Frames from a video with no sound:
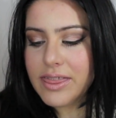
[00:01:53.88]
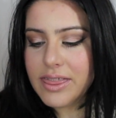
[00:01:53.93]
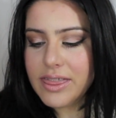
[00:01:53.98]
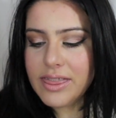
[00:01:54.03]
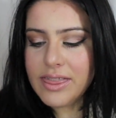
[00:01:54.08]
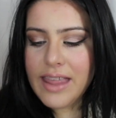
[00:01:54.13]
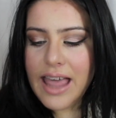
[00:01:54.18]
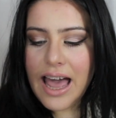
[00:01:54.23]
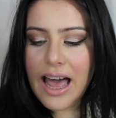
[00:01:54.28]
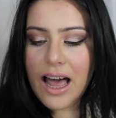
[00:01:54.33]

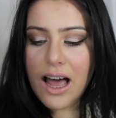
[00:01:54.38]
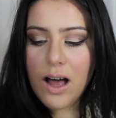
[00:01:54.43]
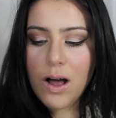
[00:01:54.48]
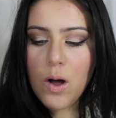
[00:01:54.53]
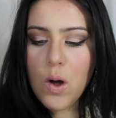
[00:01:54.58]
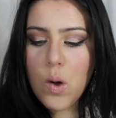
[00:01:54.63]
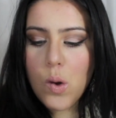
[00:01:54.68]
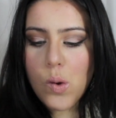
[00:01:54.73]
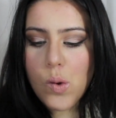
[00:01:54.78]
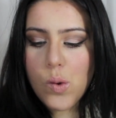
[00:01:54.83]

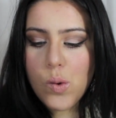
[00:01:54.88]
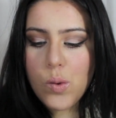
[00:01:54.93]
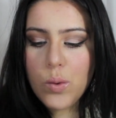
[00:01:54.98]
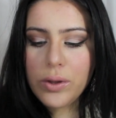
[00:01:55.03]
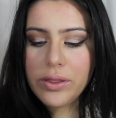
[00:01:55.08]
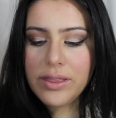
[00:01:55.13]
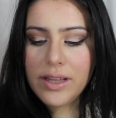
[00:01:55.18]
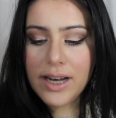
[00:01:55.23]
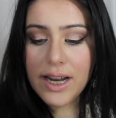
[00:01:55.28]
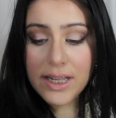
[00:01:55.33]

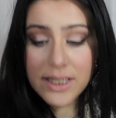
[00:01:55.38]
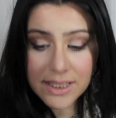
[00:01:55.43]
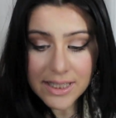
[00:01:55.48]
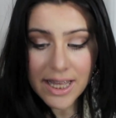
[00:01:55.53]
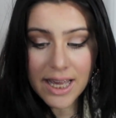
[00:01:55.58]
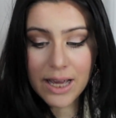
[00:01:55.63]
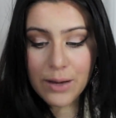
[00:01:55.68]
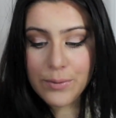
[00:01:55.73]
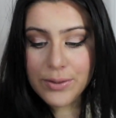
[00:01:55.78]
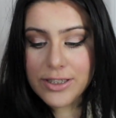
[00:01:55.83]
Now the next
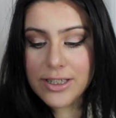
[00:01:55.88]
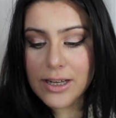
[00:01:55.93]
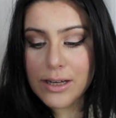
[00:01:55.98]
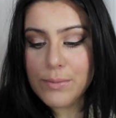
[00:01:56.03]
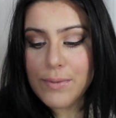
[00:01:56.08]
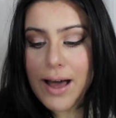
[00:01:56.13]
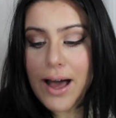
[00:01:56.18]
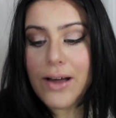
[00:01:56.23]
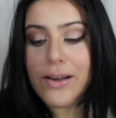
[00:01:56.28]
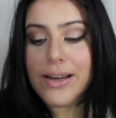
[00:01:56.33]
thing I want to
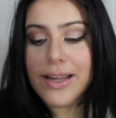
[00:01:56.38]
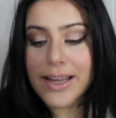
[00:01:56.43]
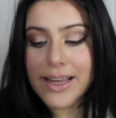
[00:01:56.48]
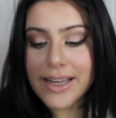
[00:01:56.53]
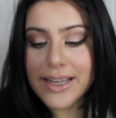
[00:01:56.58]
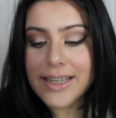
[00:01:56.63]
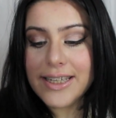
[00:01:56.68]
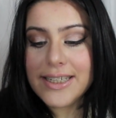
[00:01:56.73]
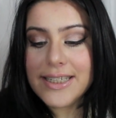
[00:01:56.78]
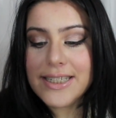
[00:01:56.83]
talk about
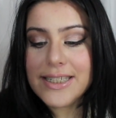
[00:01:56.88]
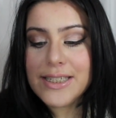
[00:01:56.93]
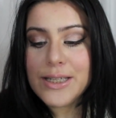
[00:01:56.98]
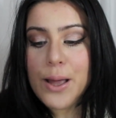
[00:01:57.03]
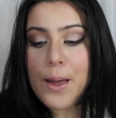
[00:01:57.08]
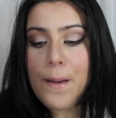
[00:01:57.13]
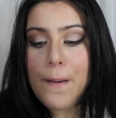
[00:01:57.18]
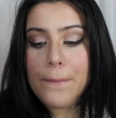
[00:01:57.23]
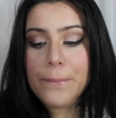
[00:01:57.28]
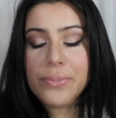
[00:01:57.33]
is
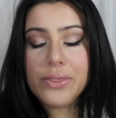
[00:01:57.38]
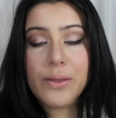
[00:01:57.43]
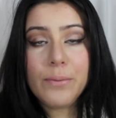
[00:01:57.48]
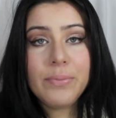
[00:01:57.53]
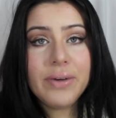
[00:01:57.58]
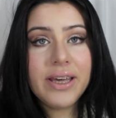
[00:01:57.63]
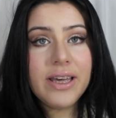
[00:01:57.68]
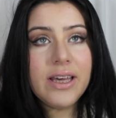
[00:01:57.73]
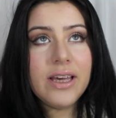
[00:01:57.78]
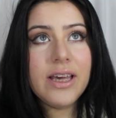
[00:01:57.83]
the
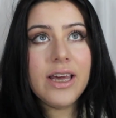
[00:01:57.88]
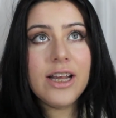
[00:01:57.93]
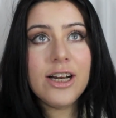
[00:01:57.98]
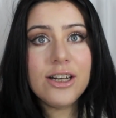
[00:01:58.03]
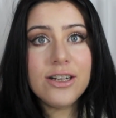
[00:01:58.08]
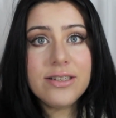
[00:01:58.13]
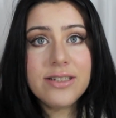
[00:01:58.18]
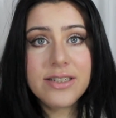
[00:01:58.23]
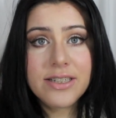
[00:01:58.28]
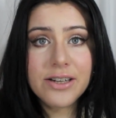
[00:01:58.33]

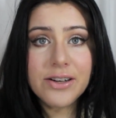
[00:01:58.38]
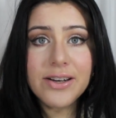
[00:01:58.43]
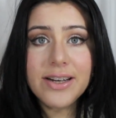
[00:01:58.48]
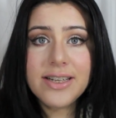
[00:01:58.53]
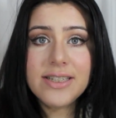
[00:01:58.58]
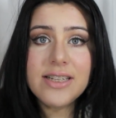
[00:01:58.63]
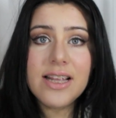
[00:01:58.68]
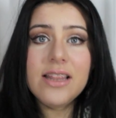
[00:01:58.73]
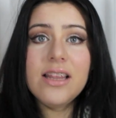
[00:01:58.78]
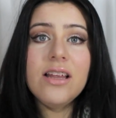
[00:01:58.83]
beginner
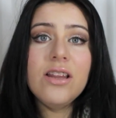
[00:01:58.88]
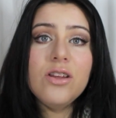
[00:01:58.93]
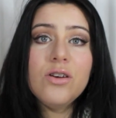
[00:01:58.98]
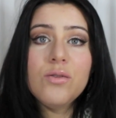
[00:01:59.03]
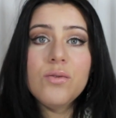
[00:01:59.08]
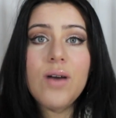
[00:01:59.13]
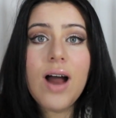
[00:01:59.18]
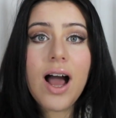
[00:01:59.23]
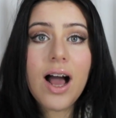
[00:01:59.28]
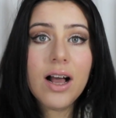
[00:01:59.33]
series and the
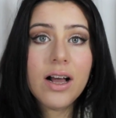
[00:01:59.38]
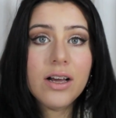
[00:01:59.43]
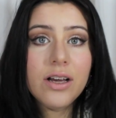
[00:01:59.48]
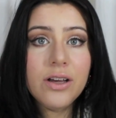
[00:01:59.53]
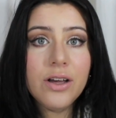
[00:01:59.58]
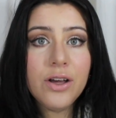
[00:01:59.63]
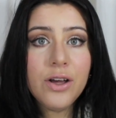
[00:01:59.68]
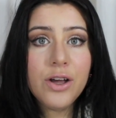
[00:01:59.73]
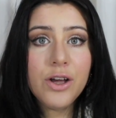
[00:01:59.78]
Lorac